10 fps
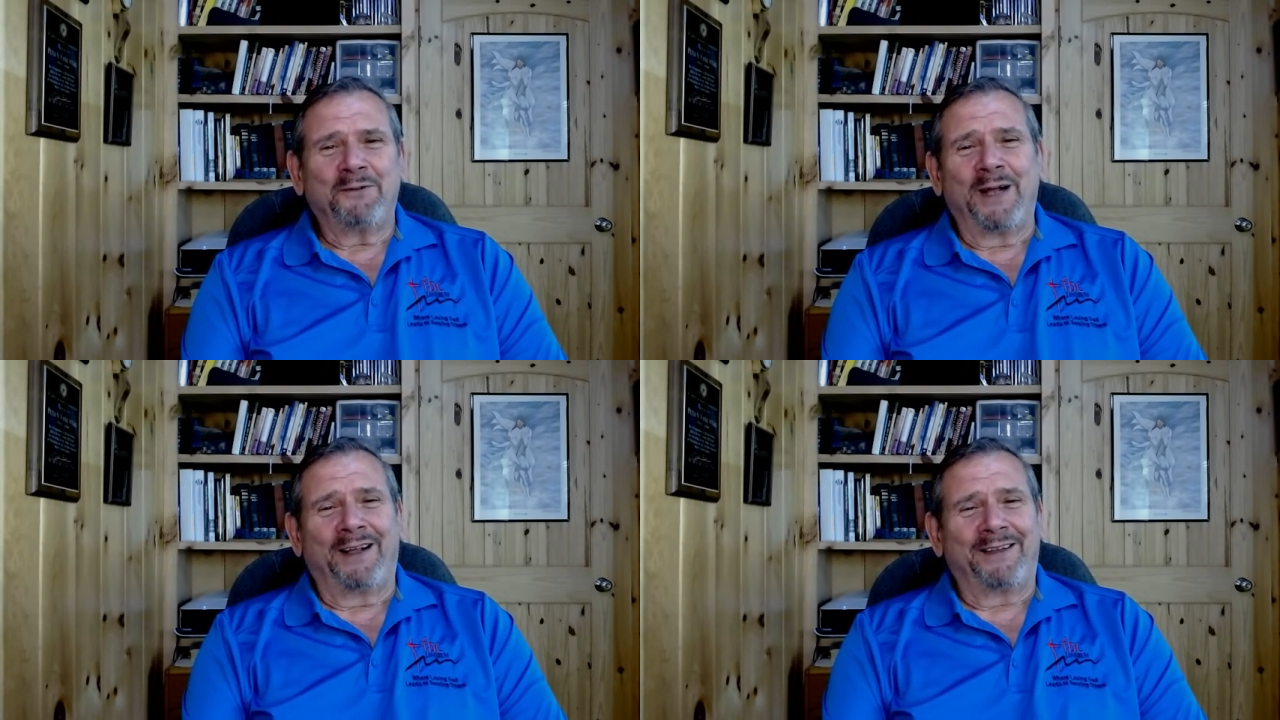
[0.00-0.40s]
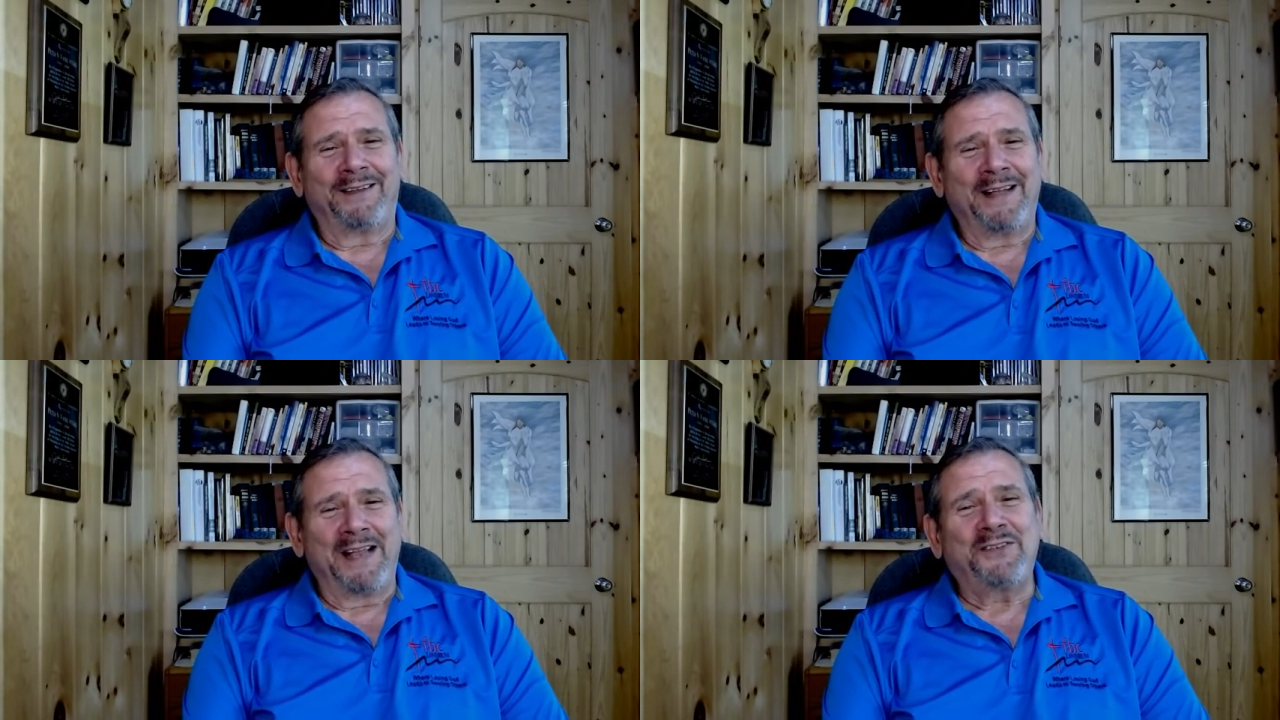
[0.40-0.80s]

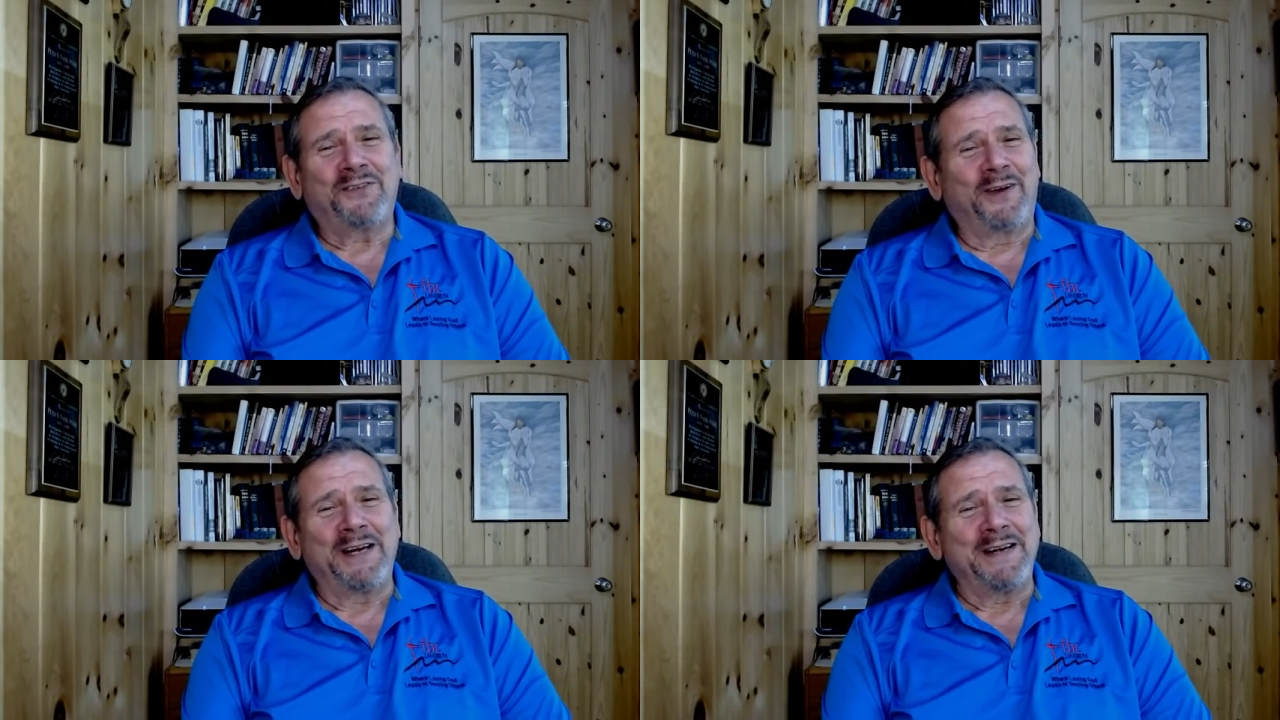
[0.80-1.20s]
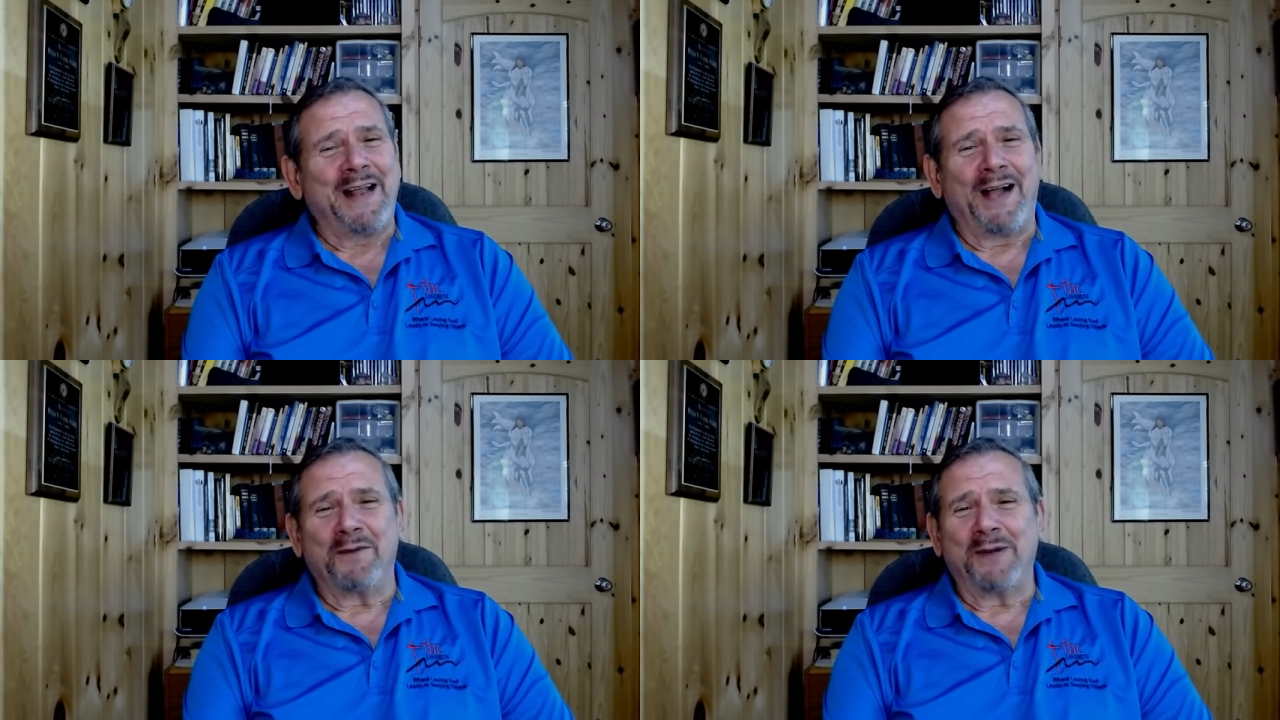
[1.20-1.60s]
Well, it's funny
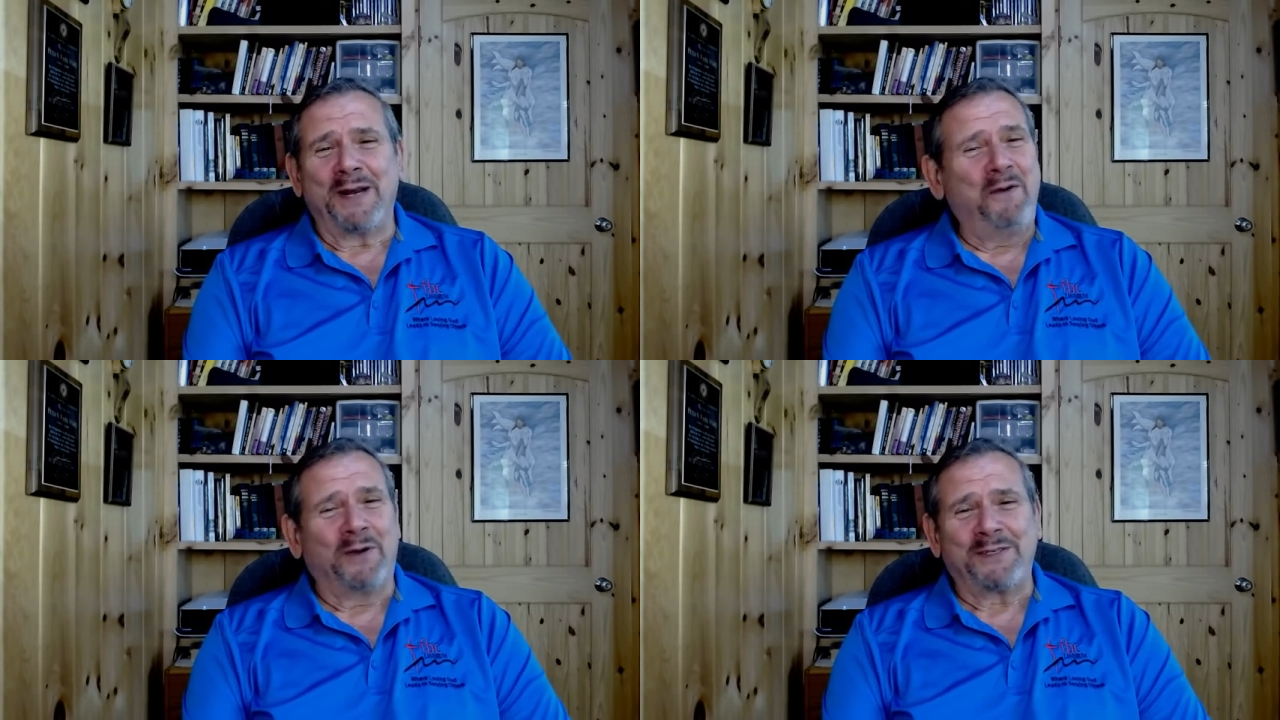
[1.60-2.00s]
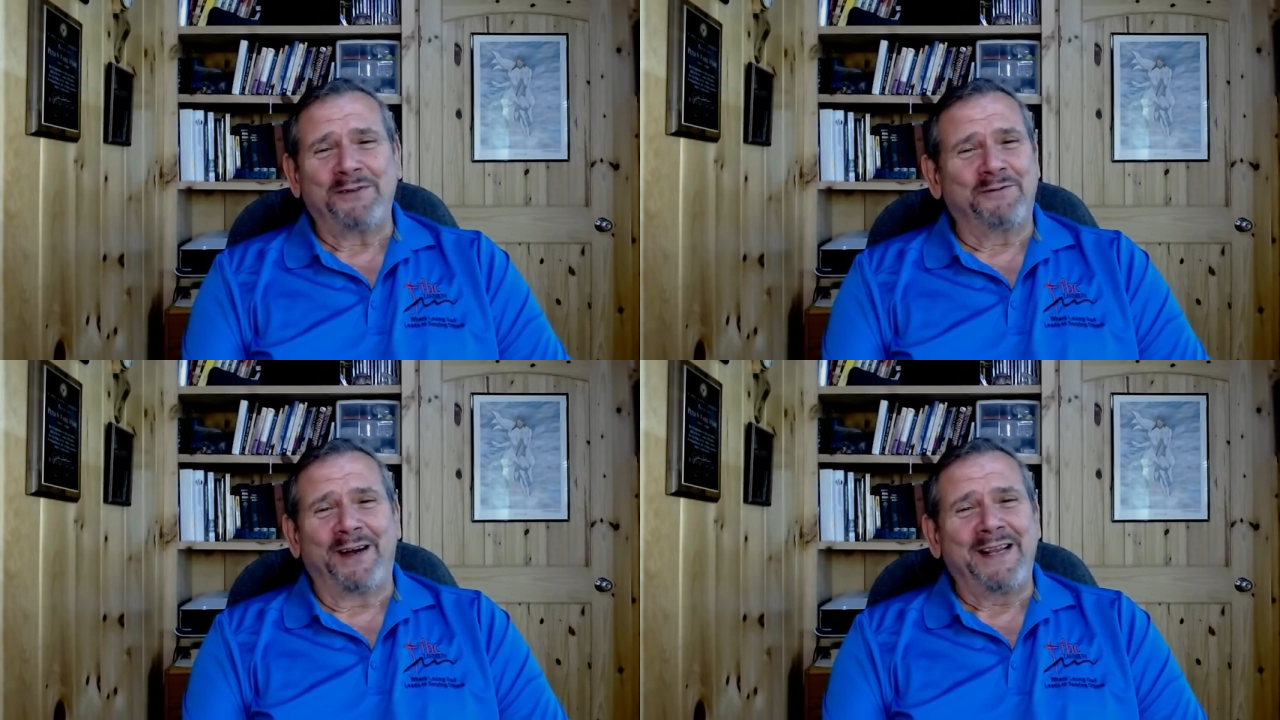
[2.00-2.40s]
now, but it
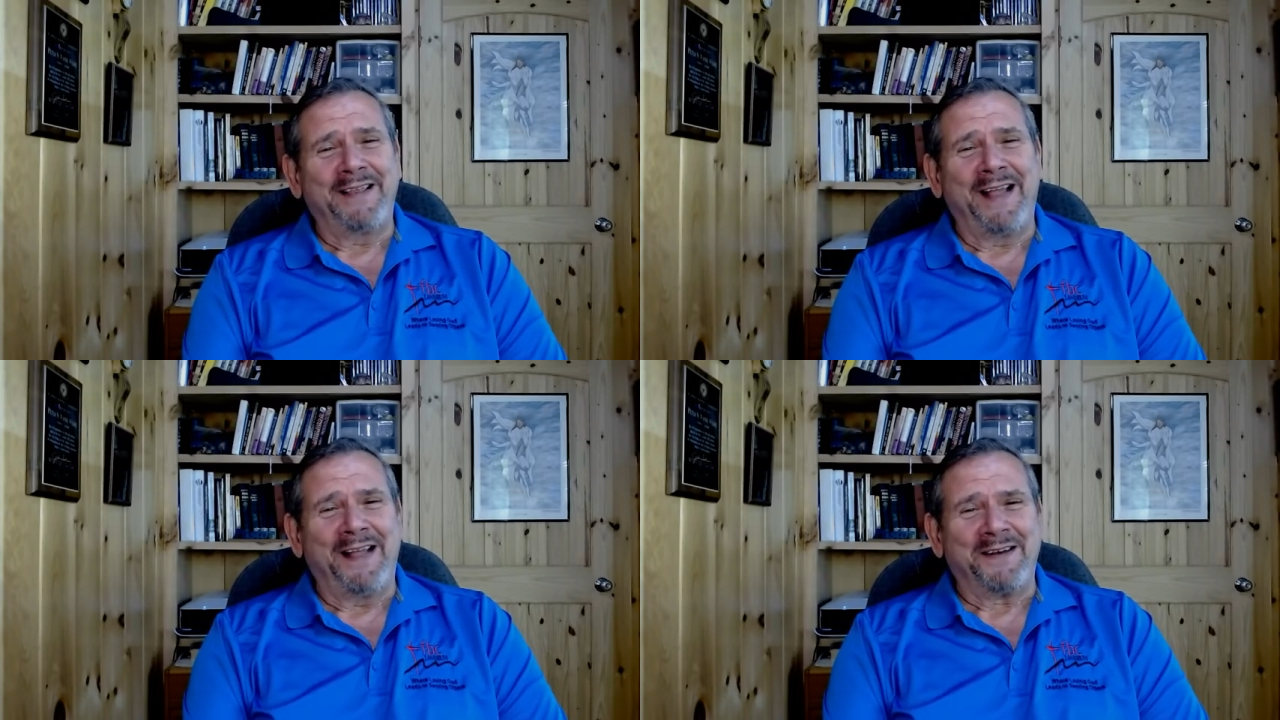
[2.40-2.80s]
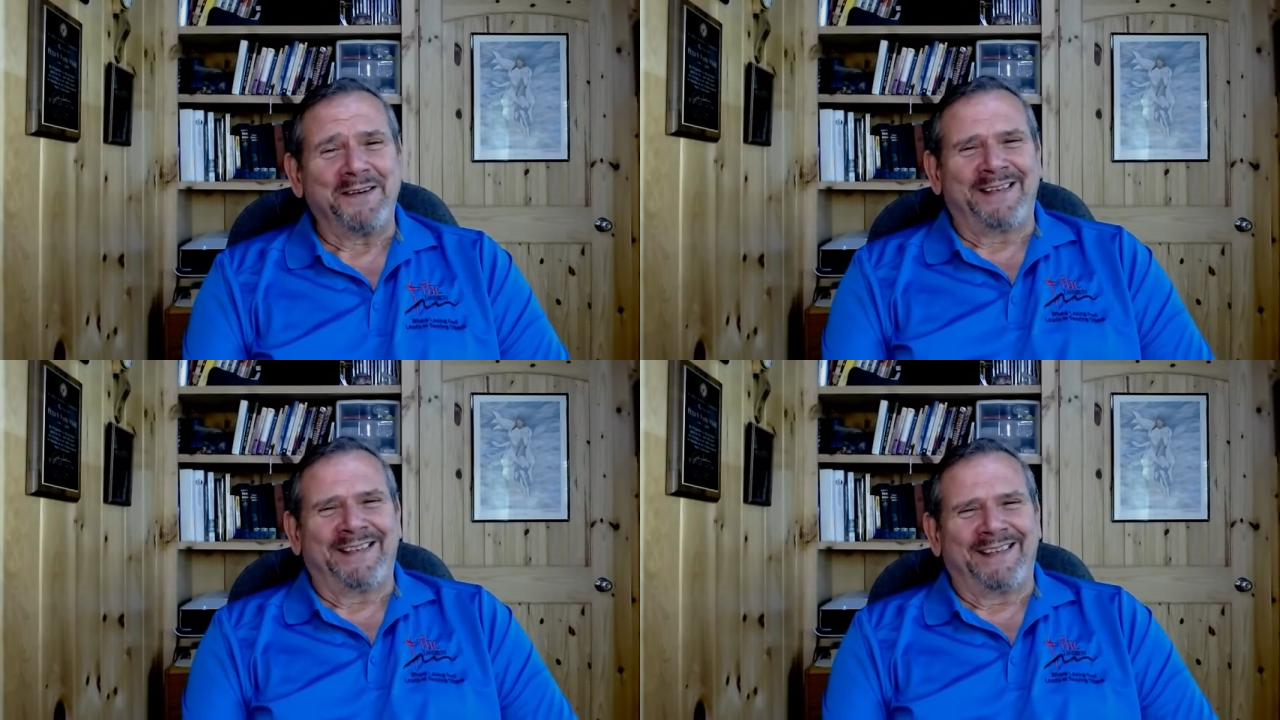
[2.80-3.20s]
wasn't funny then.